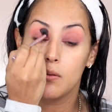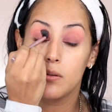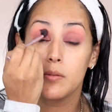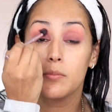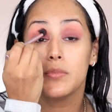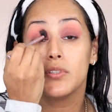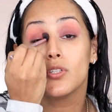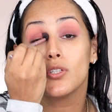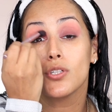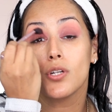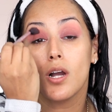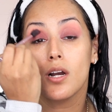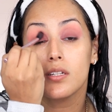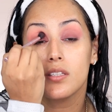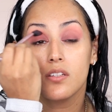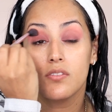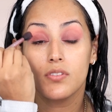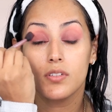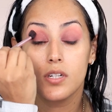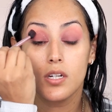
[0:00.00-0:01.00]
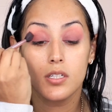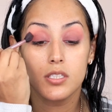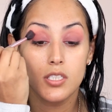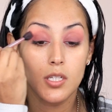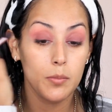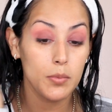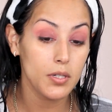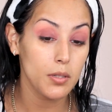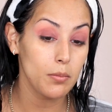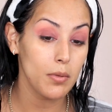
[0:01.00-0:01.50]
I wouldn't be shocked if it ends
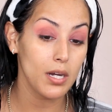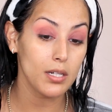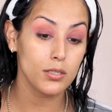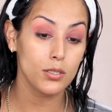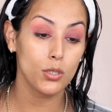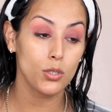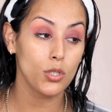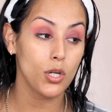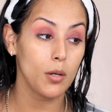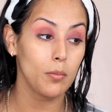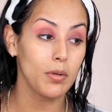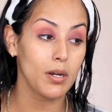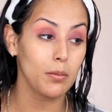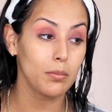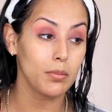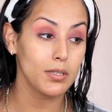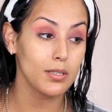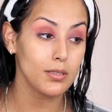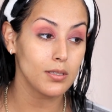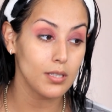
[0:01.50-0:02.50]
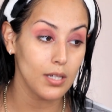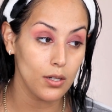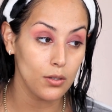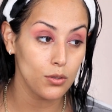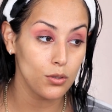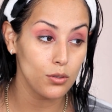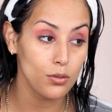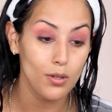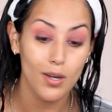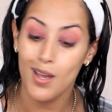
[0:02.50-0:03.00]
up in a charm, but I'm gonna tell
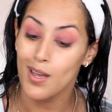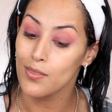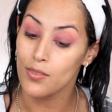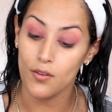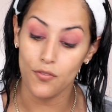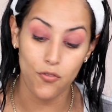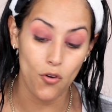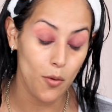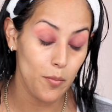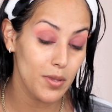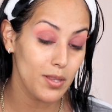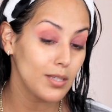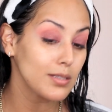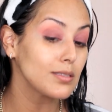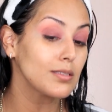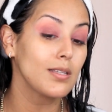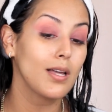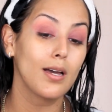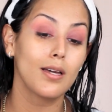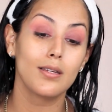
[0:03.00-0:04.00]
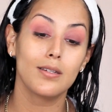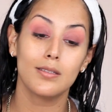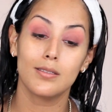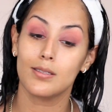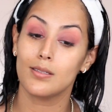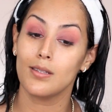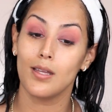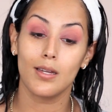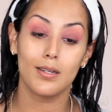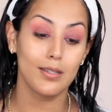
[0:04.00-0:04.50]
you, the formula is not,
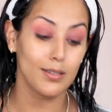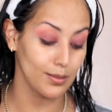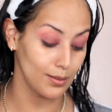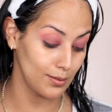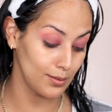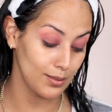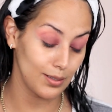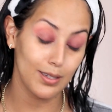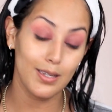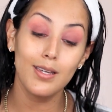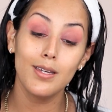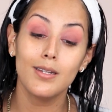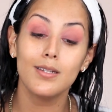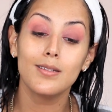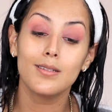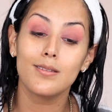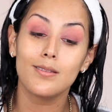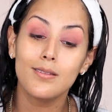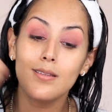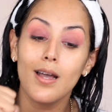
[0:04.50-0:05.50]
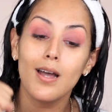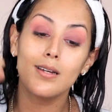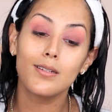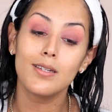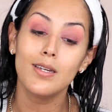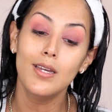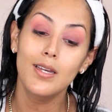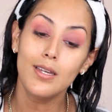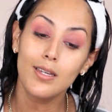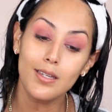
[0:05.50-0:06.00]
it's not it. It is not
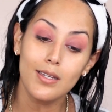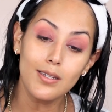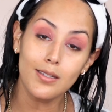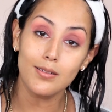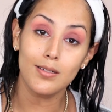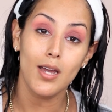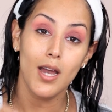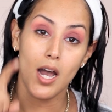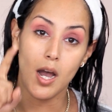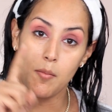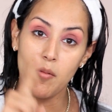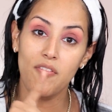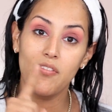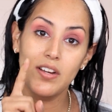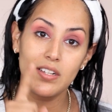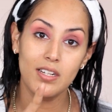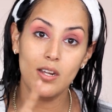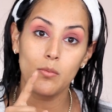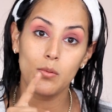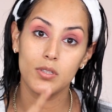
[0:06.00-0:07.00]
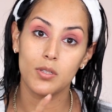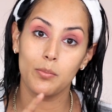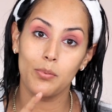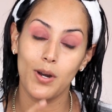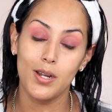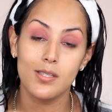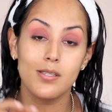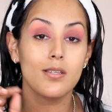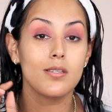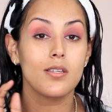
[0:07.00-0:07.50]
it. I'm gonna find out what the
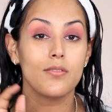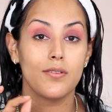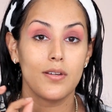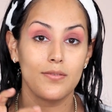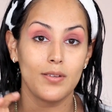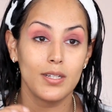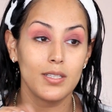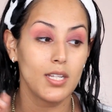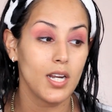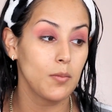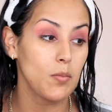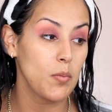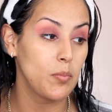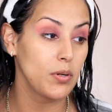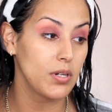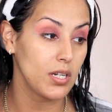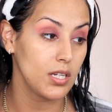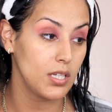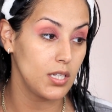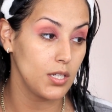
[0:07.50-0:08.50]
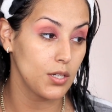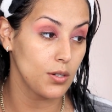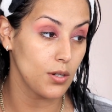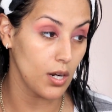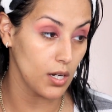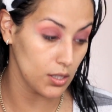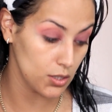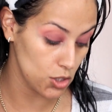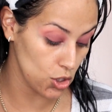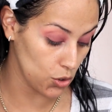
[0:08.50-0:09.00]
price is. If I find it, I'm gonna put it here
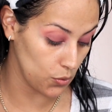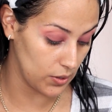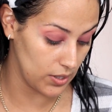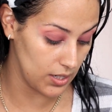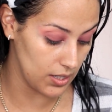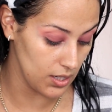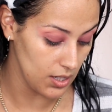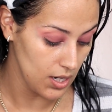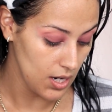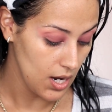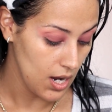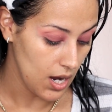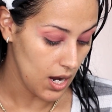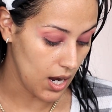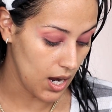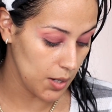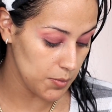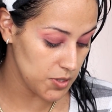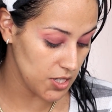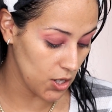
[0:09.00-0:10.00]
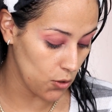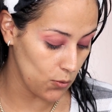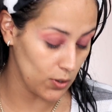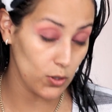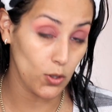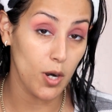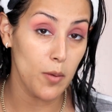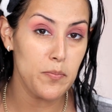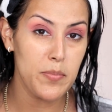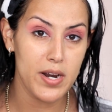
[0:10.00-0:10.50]
on screen. Um, si
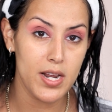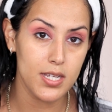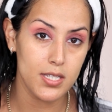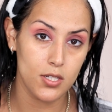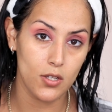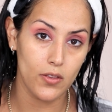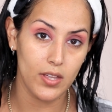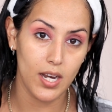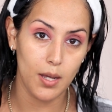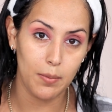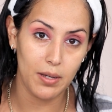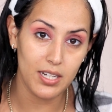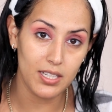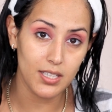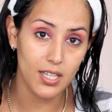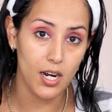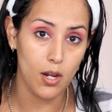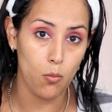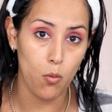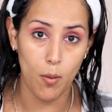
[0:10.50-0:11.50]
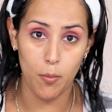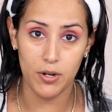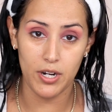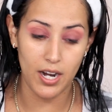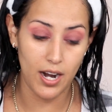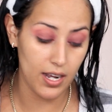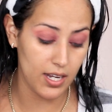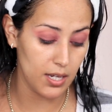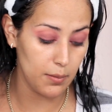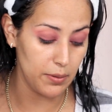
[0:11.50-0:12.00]
encuentro el precio de la paleta, les voy a poner
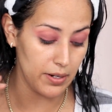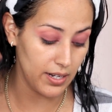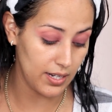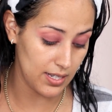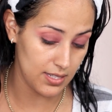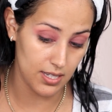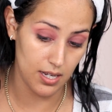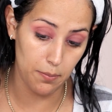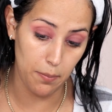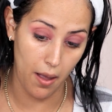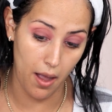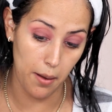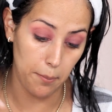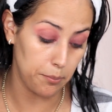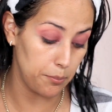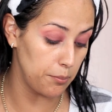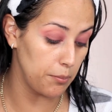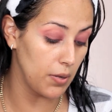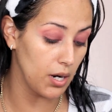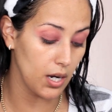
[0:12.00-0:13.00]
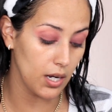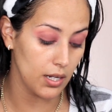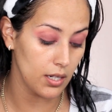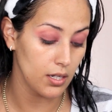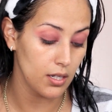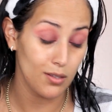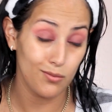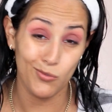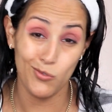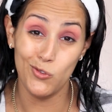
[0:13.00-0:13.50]
aquí para que sepan, but
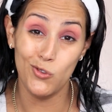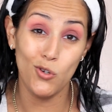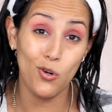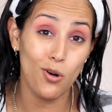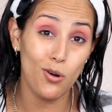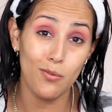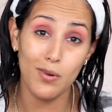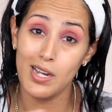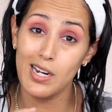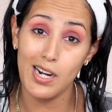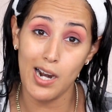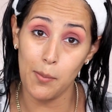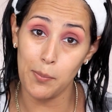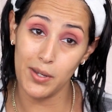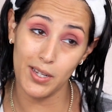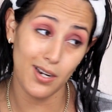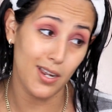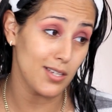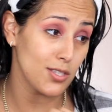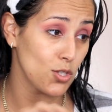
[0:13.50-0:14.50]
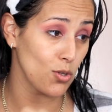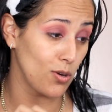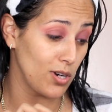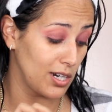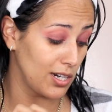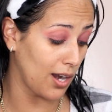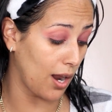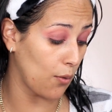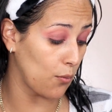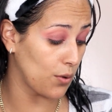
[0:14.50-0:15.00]
no vale la pena, totally
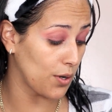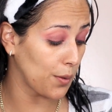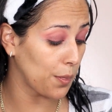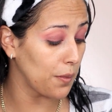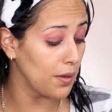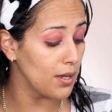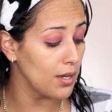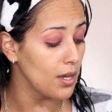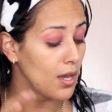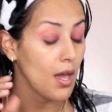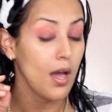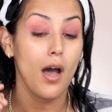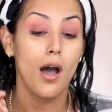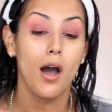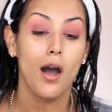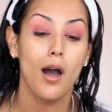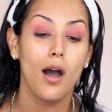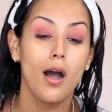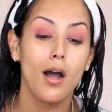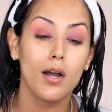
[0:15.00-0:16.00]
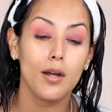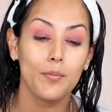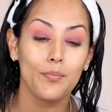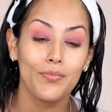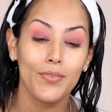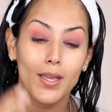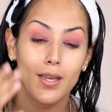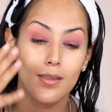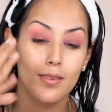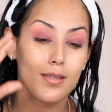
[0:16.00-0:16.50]
not worth it.
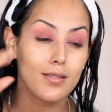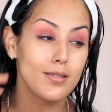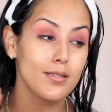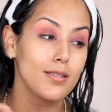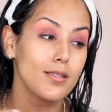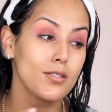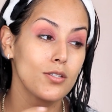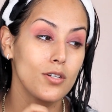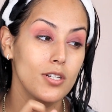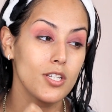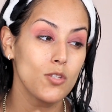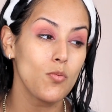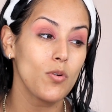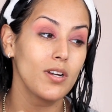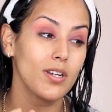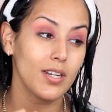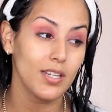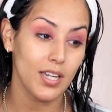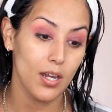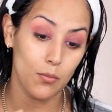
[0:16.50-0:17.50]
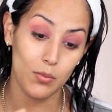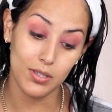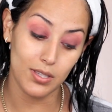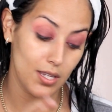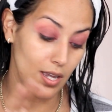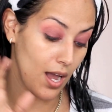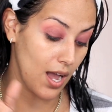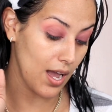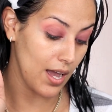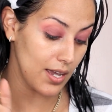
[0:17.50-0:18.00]
Um, this is as good as we're gonna get with
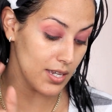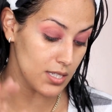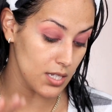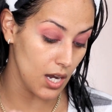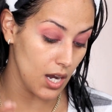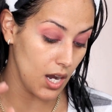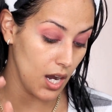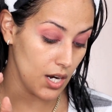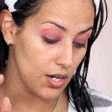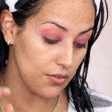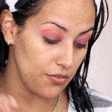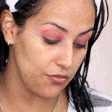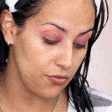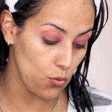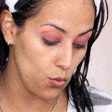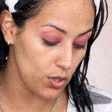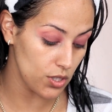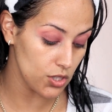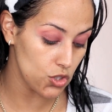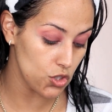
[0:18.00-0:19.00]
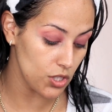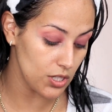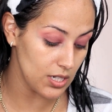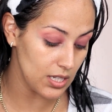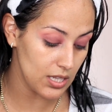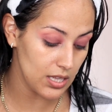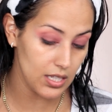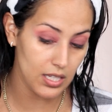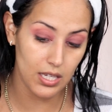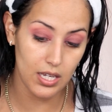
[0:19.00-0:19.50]
the eyes,
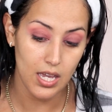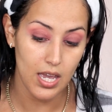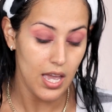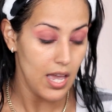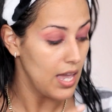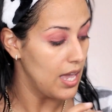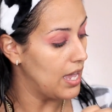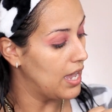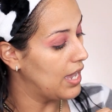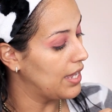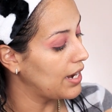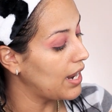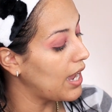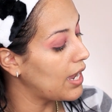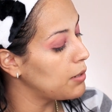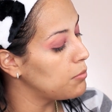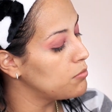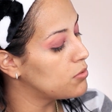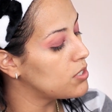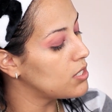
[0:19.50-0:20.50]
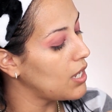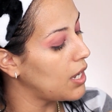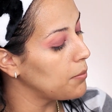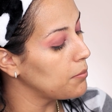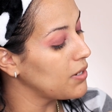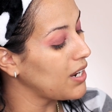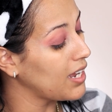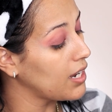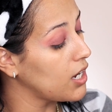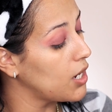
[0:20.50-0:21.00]
unfortunately. And I'm,
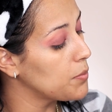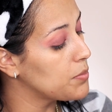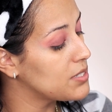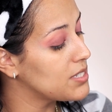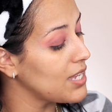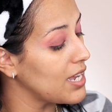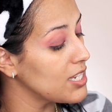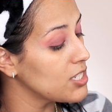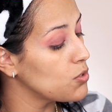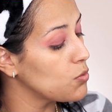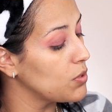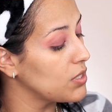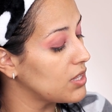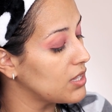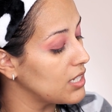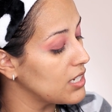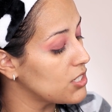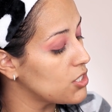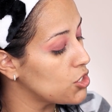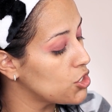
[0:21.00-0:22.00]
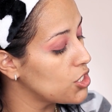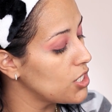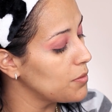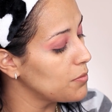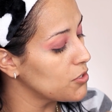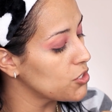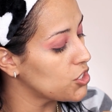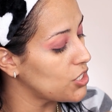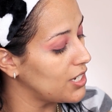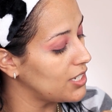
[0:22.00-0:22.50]
I'm like obsessed with this
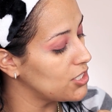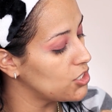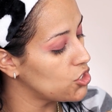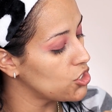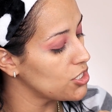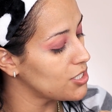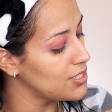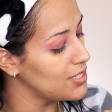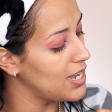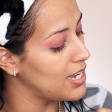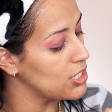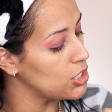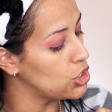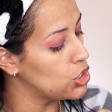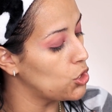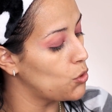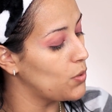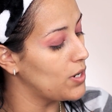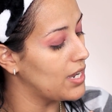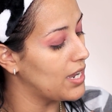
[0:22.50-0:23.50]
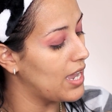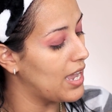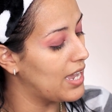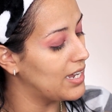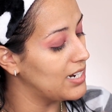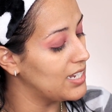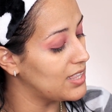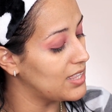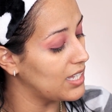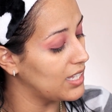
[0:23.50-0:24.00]
shimmer shade. It's just not doing
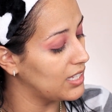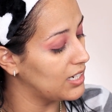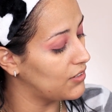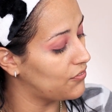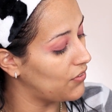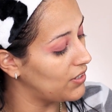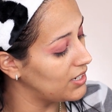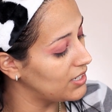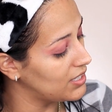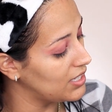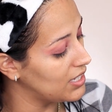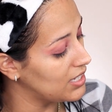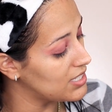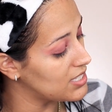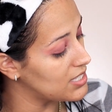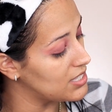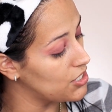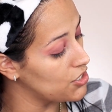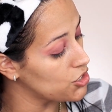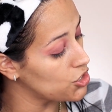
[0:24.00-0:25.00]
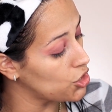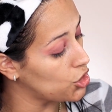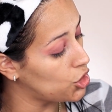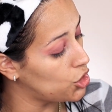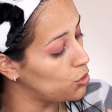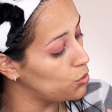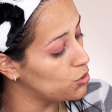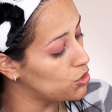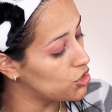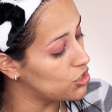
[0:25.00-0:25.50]
anything. And if anything, there's a
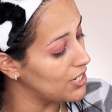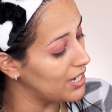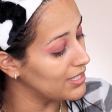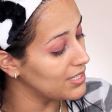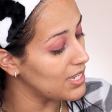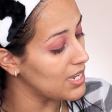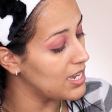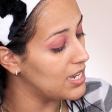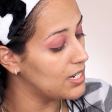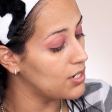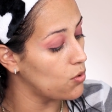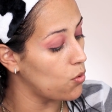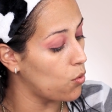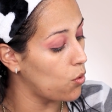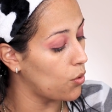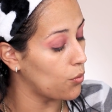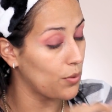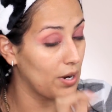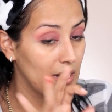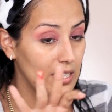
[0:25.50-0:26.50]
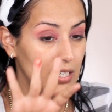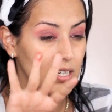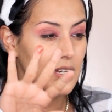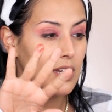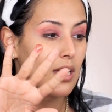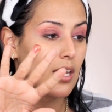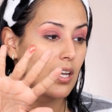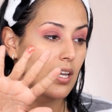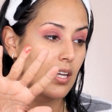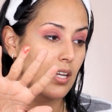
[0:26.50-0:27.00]
huge dent in already.